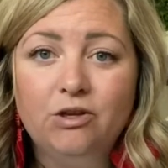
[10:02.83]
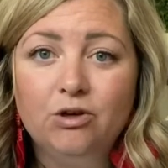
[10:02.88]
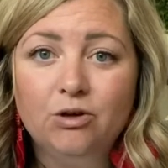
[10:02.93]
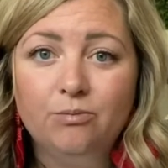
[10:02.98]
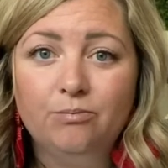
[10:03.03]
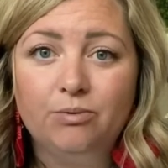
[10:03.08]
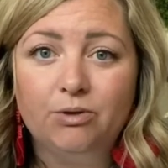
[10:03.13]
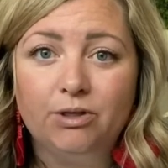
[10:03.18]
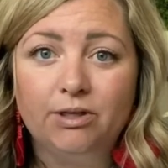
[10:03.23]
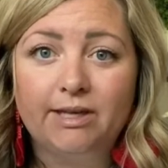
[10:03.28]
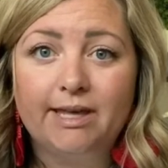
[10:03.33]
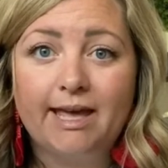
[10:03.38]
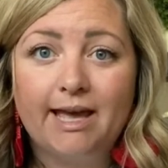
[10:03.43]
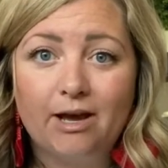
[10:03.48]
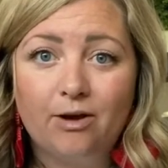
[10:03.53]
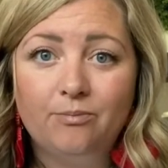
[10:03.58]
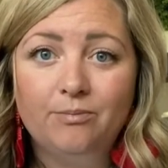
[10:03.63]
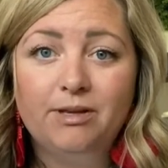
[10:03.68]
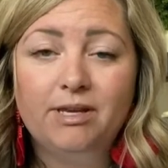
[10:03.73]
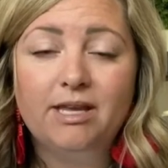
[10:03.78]
your book
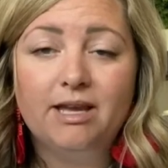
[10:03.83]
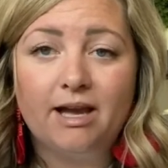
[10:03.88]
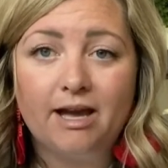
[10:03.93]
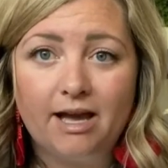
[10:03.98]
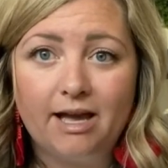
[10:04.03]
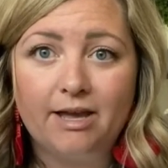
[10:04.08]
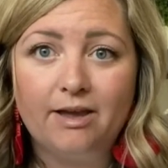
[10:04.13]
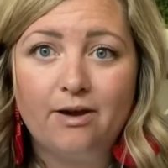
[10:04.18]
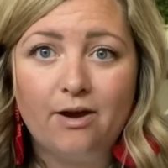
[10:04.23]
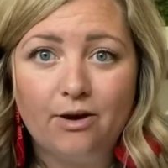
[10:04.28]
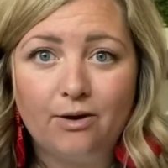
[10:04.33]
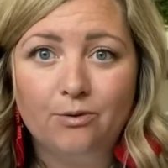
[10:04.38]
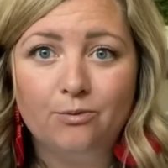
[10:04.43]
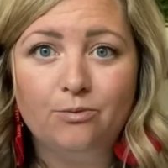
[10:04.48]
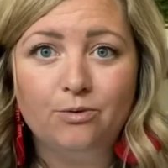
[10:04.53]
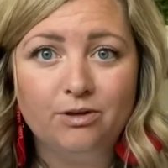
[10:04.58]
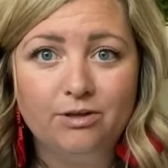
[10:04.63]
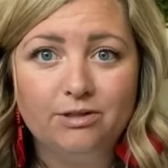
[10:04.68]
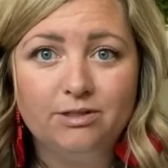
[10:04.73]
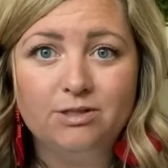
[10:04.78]
how many IR
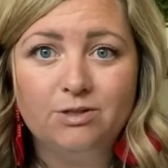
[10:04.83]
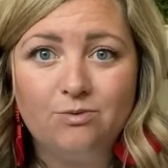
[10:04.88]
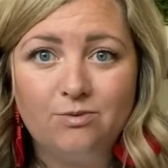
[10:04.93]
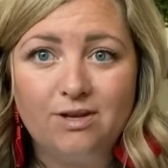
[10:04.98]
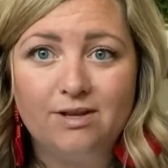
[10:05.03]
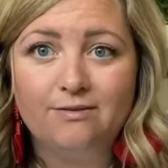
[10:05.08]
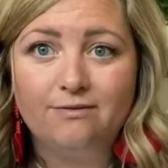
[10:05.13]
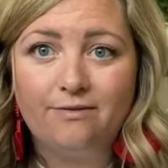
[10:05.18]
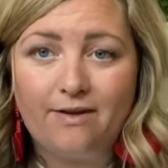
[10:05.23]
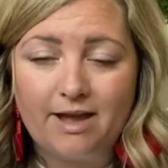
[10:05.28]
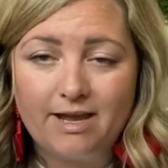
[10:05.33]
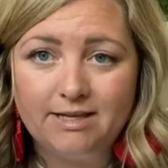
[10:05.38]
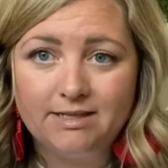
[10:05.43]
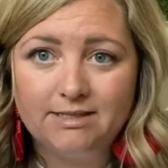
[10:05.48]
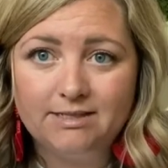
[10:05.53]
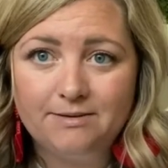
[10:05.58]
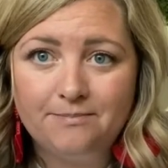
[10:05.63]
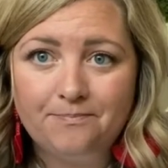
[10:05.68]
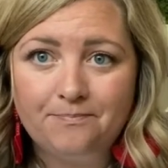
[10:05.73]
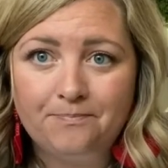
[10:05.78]
words you can
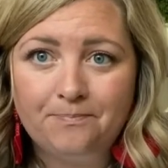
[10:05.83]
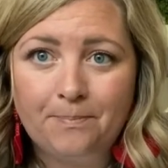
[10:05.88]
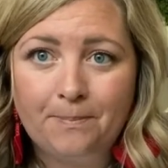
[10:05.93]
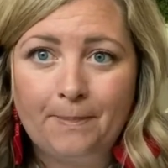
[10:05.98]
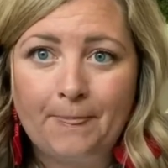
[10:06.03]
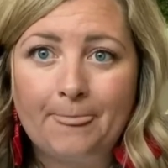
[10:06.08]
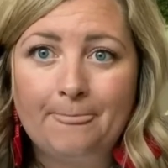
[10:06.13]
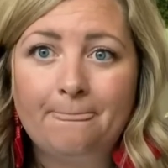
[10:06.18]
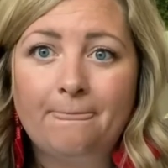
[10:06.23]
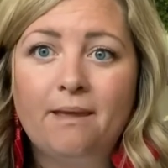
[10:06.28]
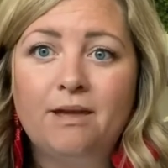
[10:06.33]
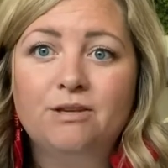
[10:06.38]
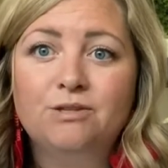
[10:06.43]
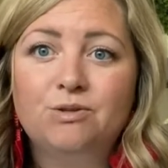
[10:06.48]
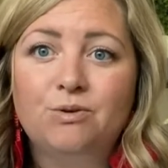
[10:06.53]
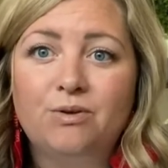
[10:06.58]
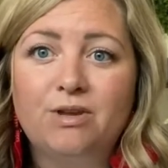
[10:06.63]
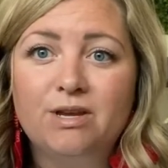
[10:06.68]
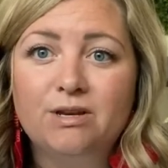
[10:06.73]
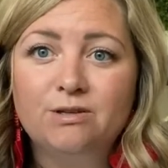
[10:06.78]
find. So
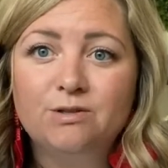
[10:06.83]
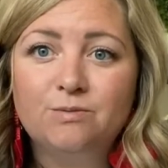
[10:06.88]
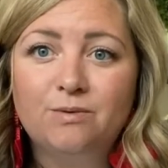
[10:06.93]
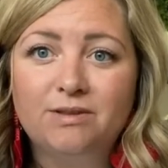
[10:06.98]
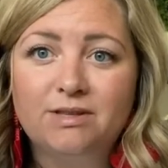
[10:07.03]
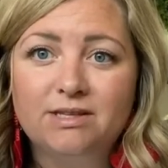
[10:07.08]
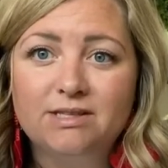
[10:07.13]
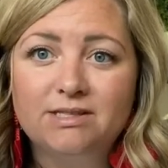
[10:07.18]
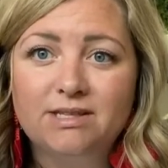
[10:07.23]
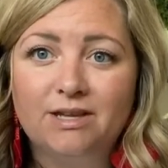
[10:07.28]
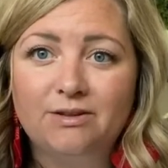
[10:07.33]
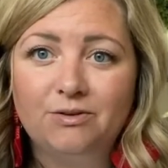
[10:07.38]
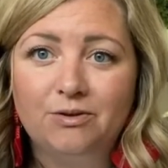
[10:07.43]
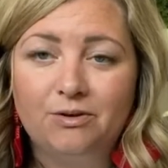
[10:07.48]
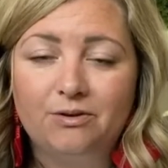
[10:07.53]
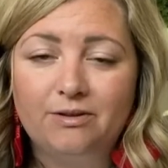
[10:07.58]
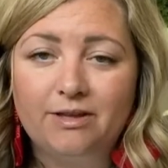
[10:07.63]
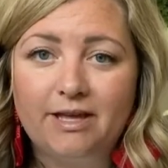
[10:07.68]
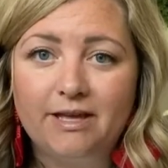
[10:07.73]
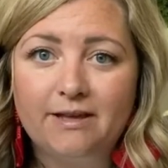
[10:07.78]
here's what this can
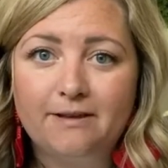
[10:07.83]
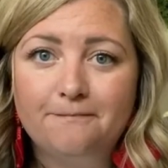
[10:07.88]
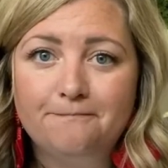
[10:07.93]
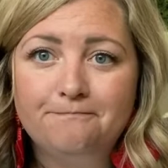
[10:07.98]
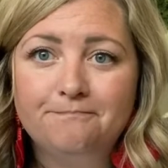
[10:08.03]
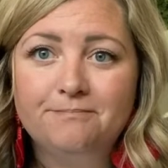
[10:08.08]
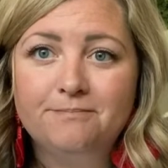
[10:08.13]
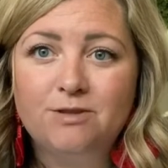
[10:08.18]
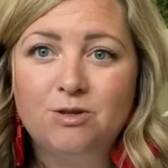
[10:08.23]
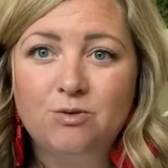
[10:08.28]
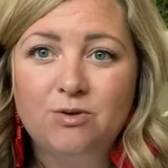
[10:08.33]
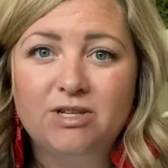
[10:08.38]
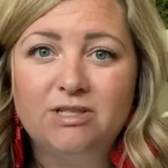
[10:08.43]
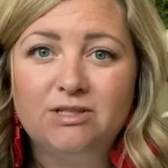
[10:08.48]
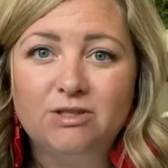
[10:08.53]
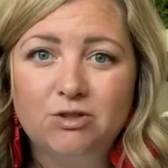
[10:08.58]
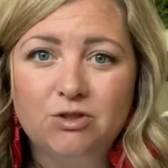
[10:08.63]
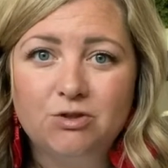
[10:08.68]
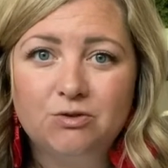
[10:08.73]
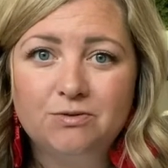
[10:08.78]
look like. You get
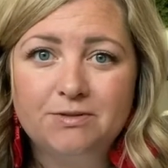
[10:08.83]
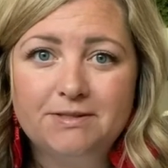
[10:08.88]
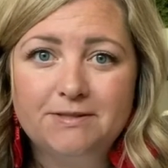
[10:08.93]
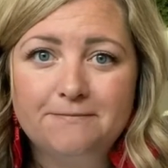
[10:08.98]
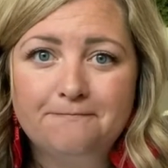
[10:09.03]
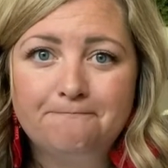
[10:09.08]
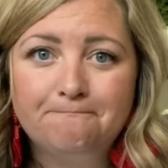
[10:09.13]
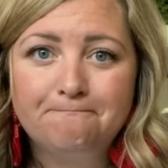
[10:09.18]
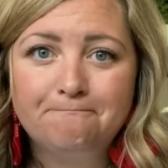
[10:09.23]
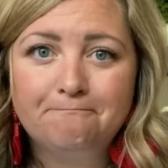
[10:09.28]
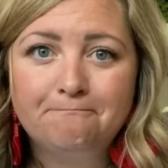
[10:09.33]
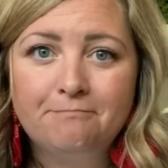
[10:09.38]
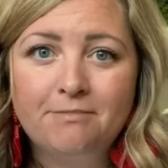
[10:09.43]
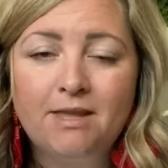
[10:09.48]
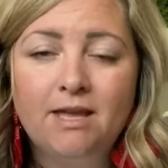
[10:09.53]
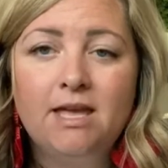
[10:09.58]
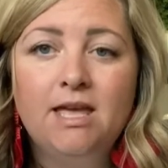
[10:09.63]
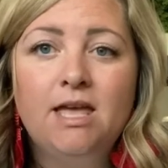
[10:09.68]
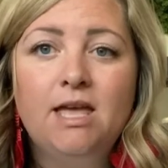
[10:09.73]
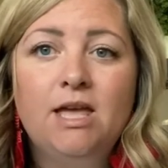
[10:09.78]
to choose.
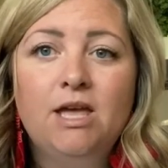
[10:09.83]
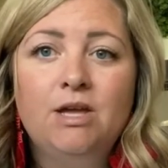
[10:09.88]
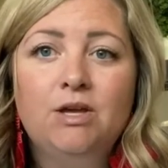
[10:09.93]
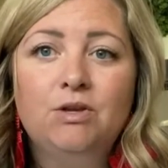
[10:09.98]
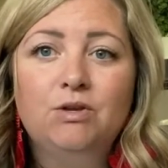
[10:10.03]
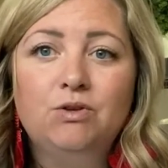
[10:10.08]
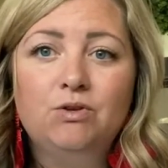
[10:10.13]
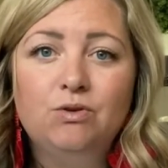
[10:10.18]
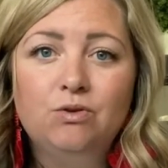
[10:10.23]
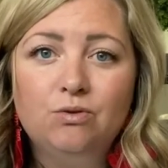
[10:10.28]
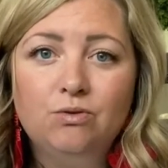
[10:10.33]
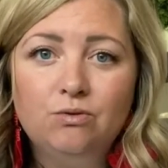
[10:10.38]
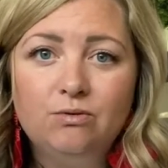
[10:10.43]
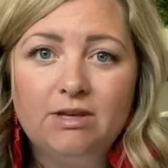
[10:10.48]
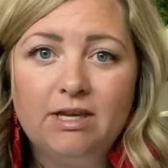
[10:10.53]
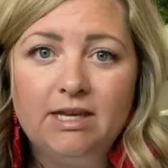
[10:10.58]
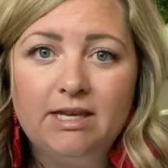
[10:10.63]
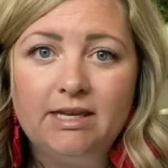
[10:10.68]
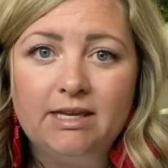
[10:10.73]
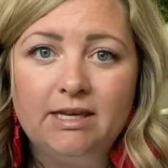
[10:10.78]
You
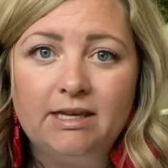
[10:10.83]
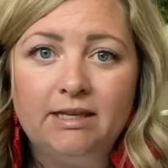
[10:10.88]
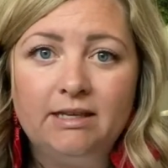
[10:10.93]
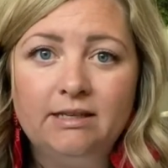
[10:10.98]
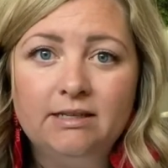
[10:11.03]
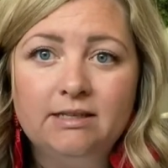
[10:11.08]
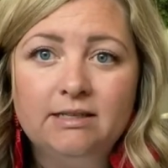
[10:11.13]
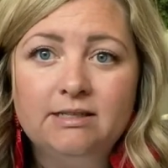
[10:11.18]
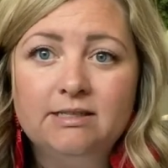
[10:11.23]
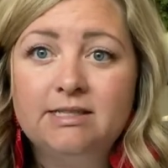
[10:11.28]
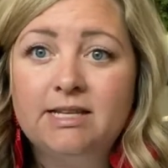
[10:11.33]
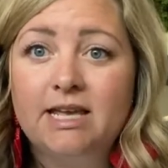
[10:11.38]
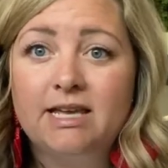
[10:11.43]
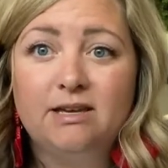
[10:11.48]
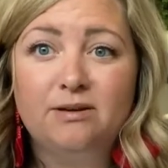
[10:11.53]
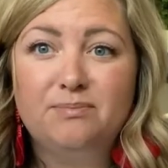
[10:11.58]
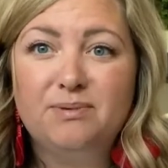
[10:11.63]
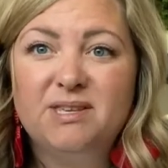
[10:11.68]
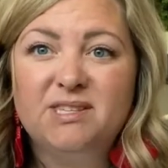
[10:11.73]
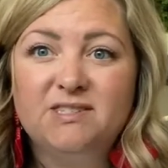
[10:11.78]
can take
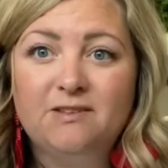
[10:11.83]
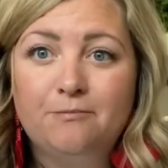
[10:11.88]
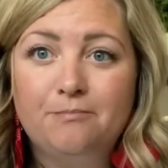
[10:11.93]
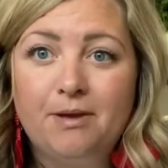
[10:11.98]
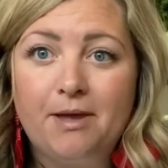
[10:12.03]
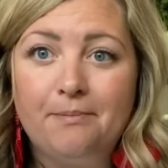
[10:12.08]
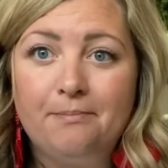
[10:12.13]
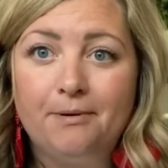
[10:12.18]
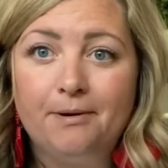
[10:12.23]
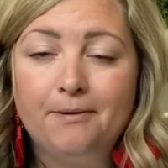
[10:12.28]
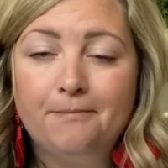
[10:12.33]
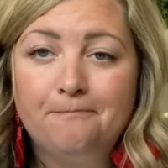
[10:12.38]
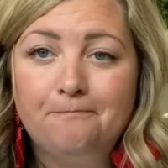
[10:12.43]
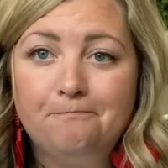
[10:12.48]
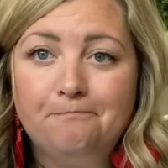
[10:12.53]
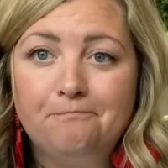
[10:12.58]
a piece of paper